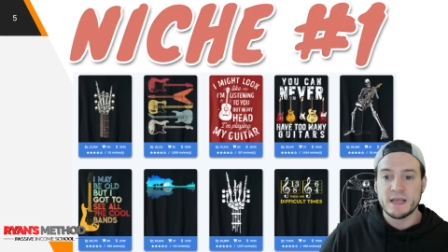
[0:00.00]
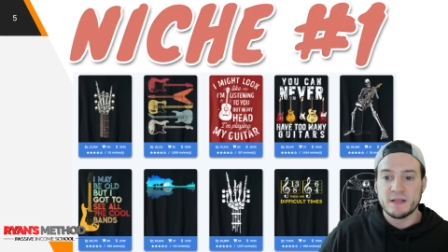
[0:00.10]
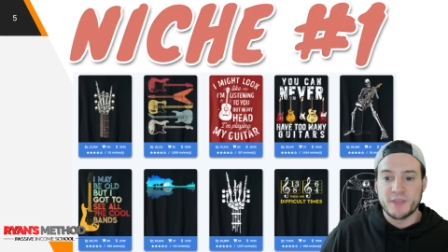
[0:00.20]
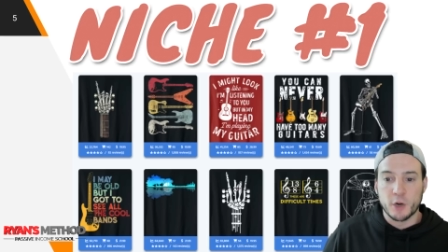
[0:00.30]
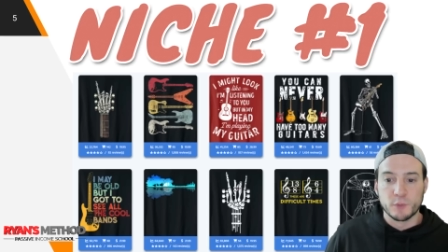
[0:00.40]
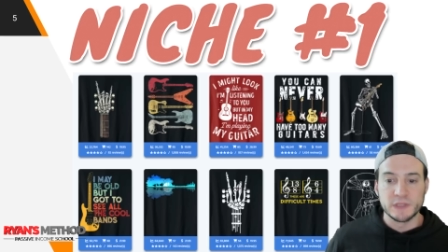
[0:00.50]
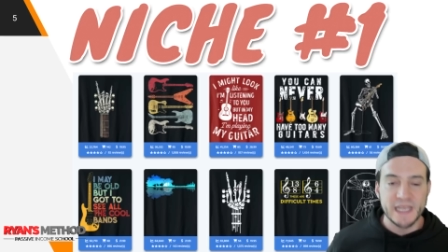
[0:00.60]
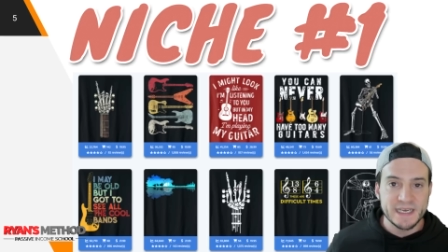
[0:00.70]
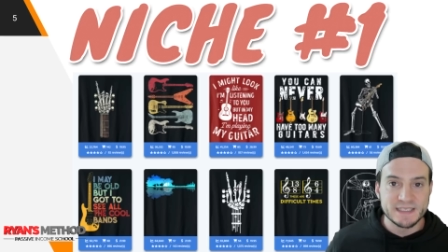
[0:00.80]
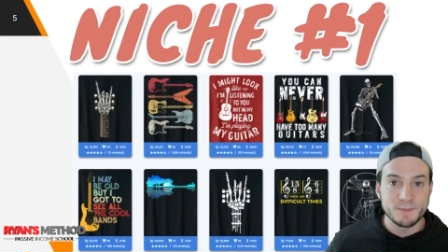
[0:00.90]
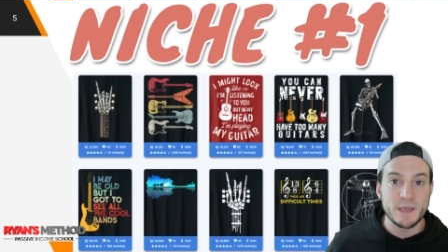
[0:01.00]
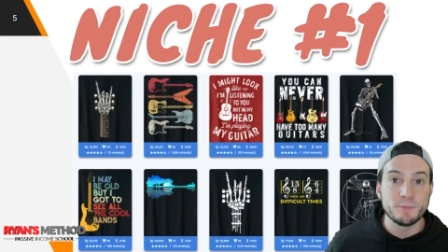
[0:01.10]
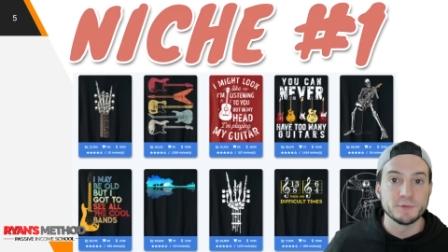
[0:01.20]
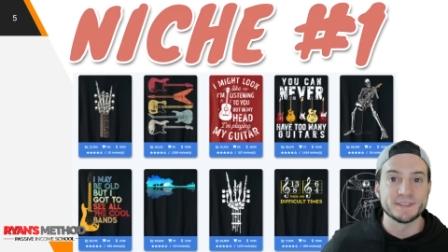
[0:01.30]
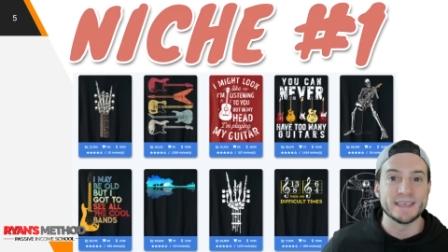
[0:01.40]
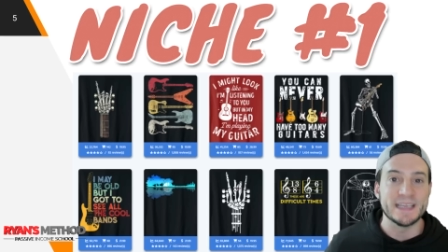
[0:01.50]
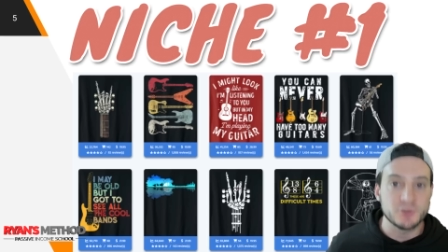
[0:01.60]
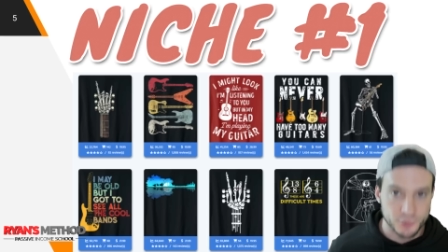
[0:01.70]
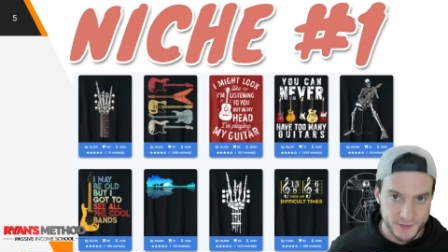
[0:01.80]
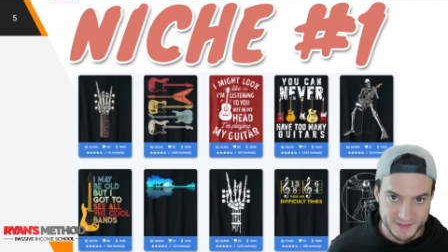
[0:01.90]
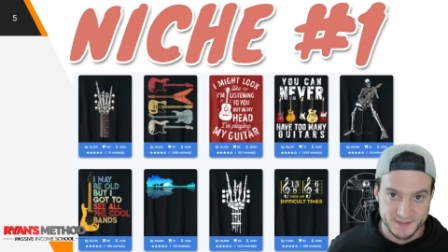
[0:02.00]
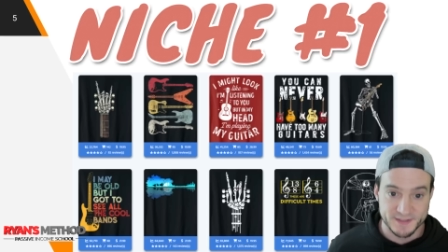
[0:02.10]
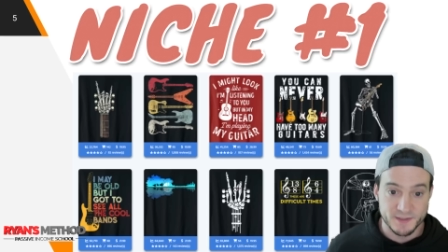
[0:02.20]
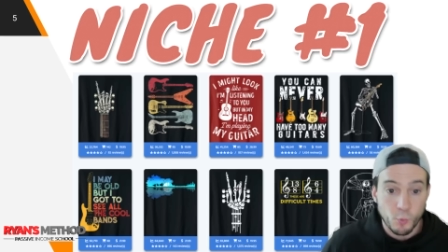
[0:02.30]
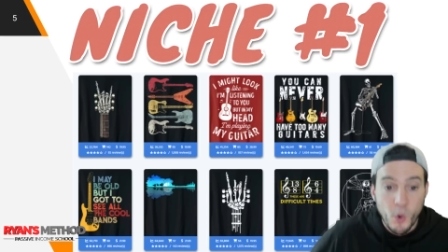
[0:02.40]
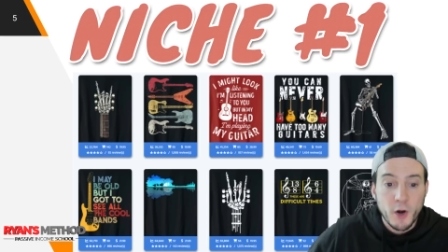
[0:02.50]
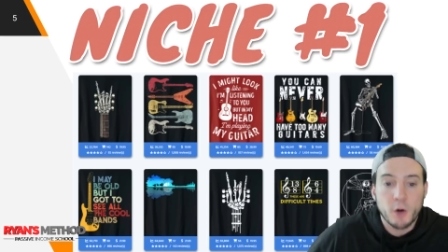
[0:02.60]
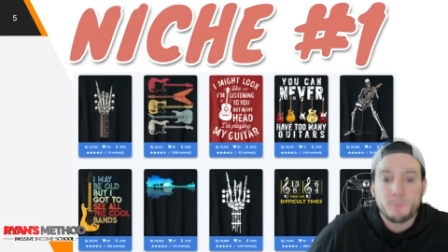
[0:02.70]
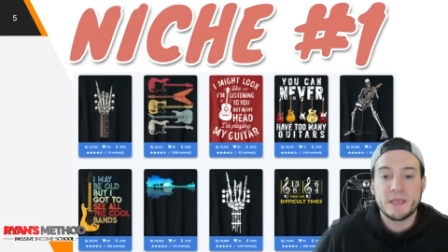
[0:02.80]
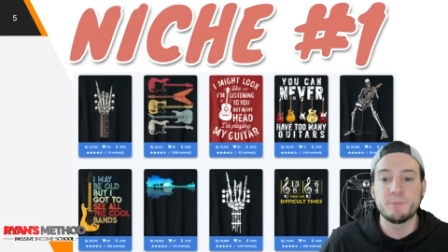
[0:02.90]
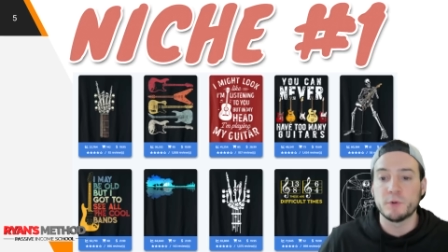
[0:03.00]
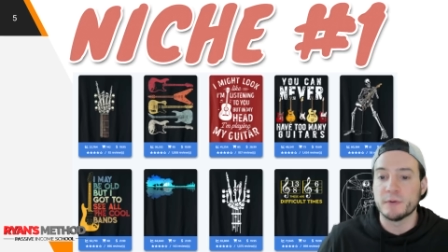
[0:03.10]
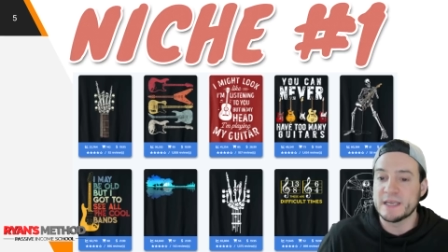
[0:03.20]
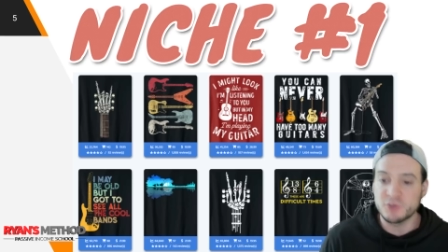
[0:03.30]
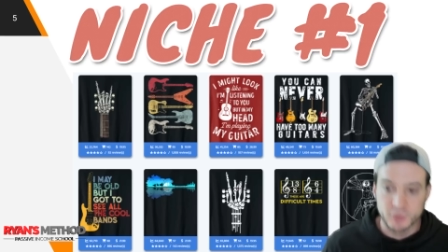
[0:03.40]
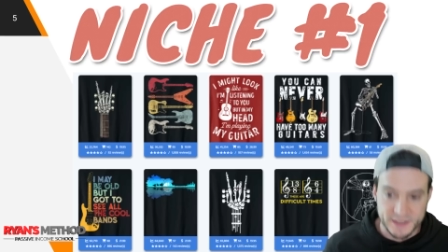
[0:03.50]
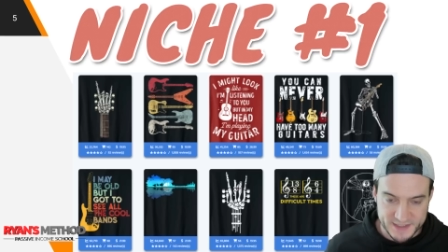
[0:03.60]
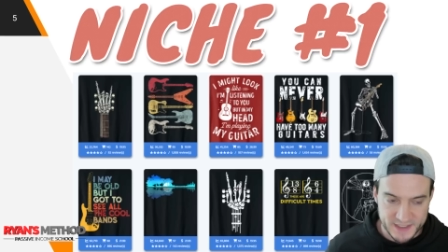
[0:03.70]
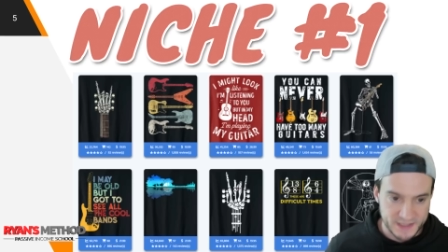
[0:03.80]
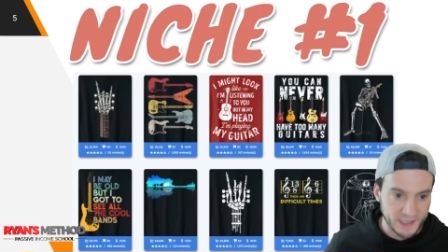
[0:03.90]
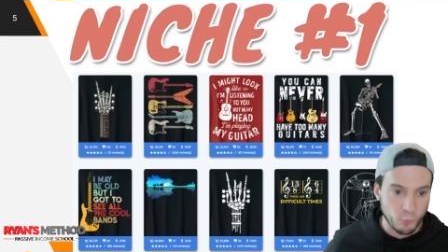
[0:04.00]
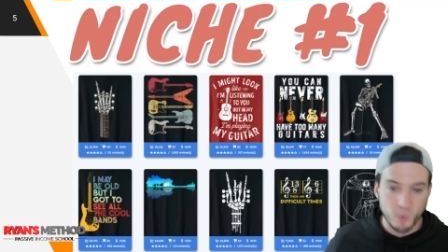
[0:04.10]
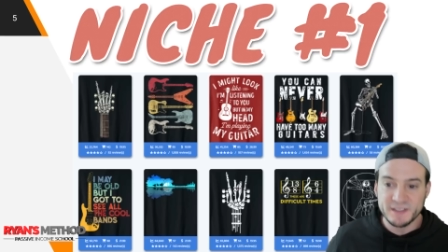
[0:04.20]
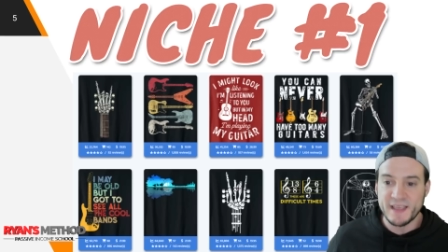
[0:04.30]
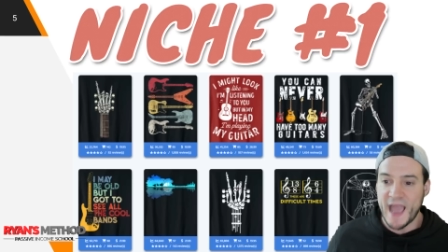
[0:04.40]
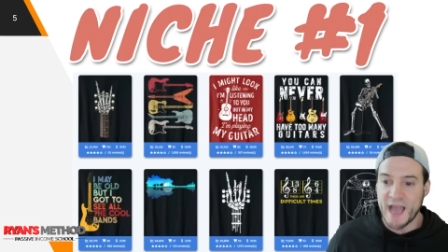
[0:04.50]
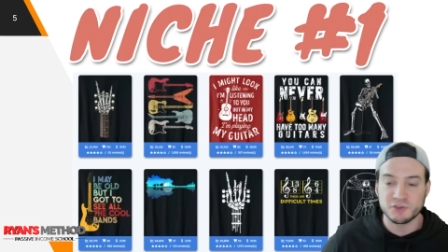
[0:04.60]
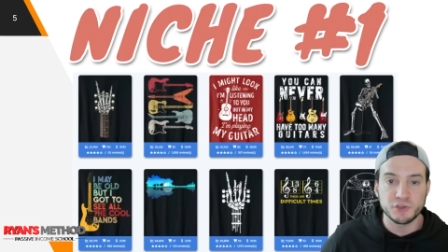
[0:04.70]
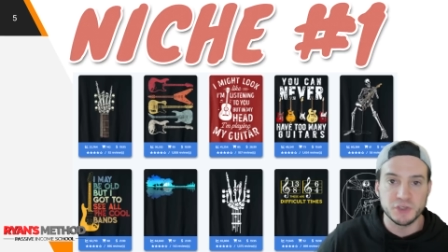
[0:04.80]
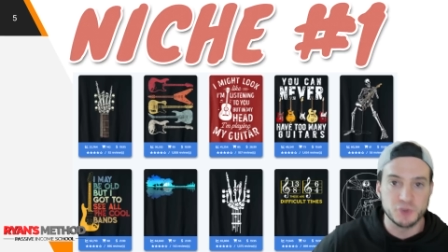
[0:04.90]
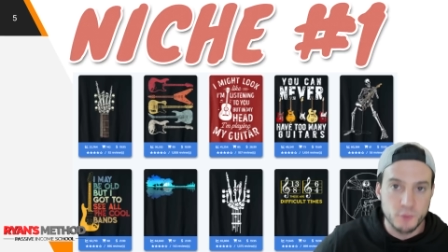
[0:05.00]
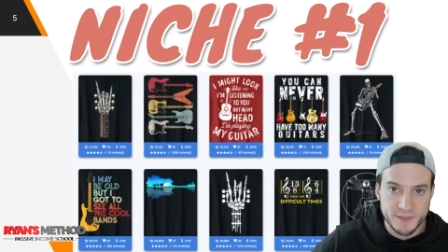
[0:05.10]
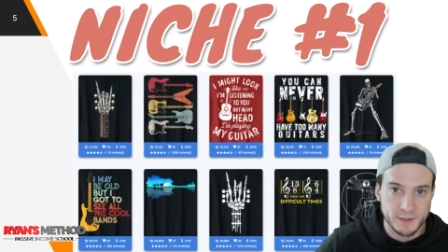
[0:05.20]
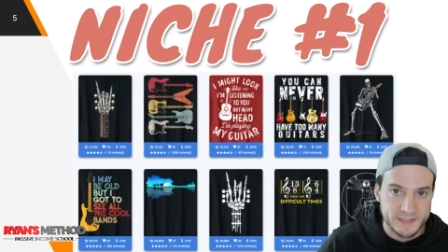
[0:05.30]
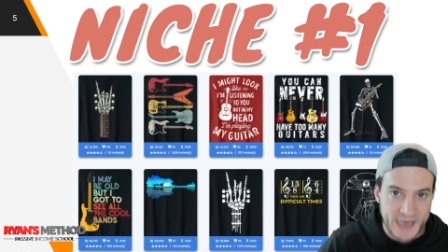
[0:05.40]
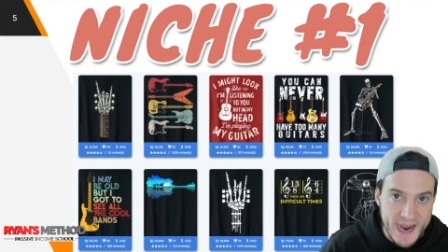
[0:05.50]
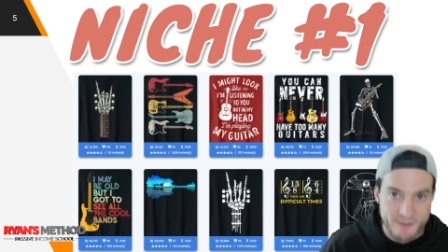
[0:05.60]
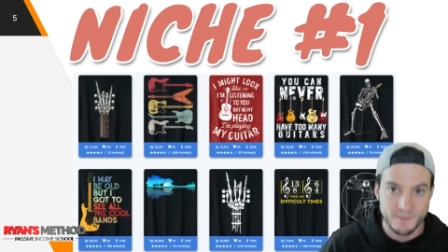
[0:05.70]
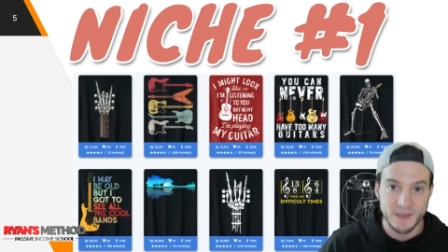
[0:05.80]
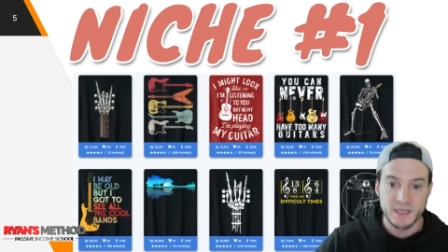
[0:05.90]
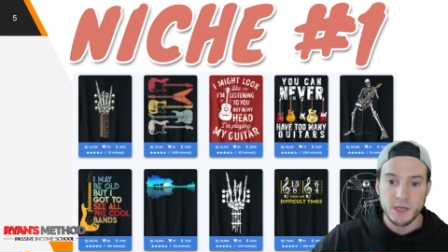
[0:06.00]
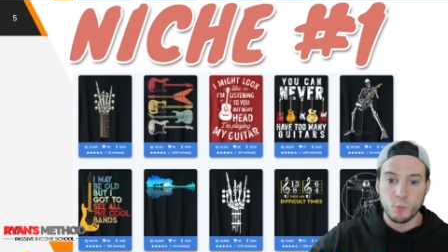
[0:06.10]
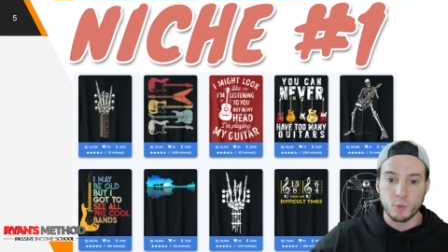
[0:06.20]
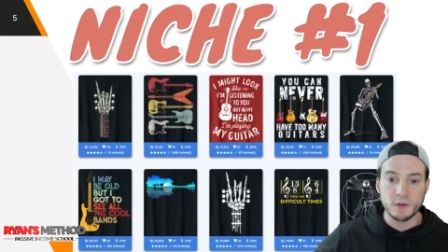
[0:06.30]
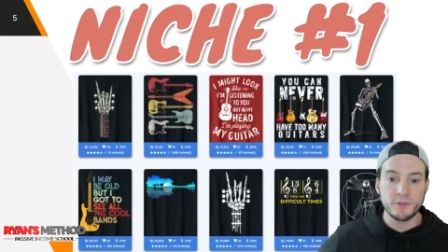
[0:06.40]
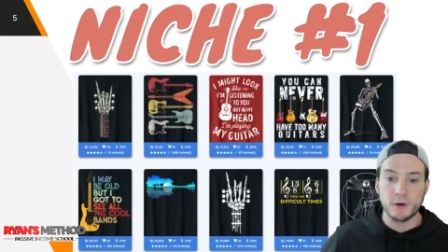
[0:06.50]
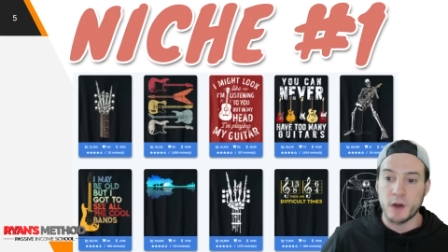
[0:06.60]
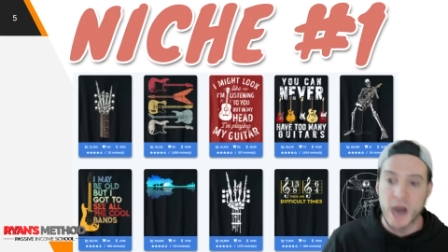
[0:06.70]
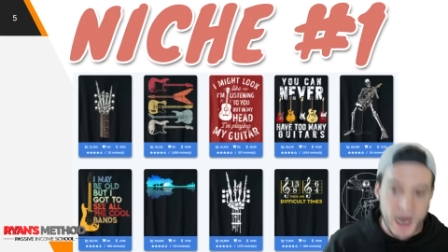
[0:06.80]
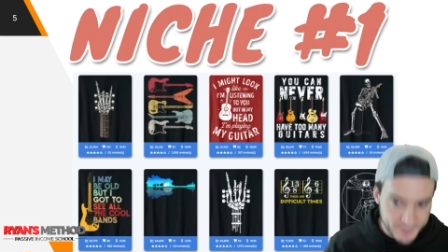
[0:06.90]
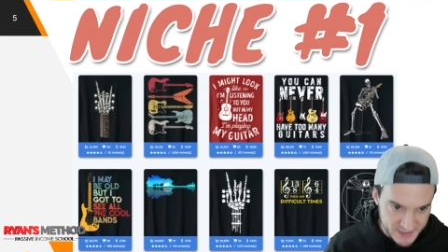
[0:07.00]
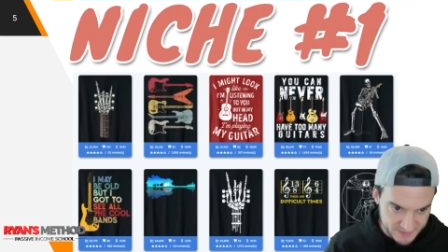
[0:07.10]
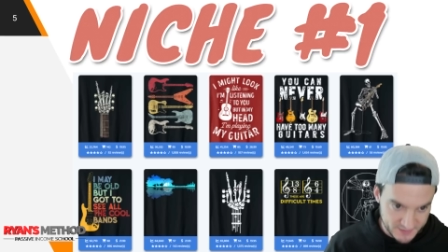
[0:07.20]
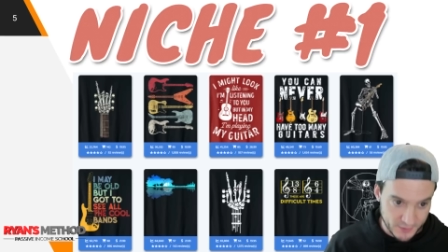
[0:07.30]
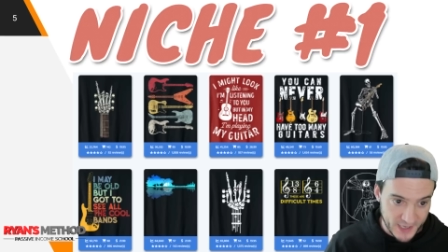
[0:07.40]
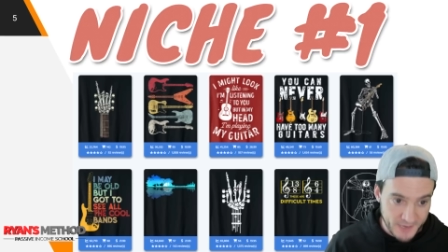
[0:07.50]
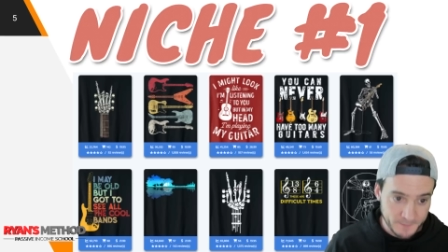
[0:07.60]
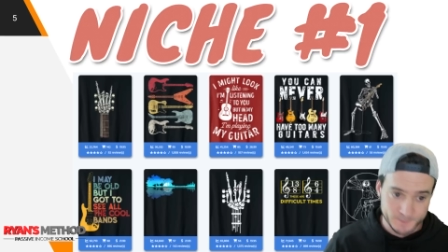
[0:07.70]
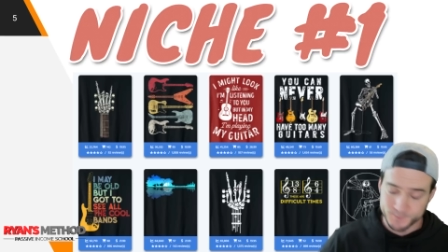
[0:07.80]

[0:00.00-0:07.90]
that are related to people's interests. What are people interested in? Like, what do they actually do with their time? What are their hobbies? Okay.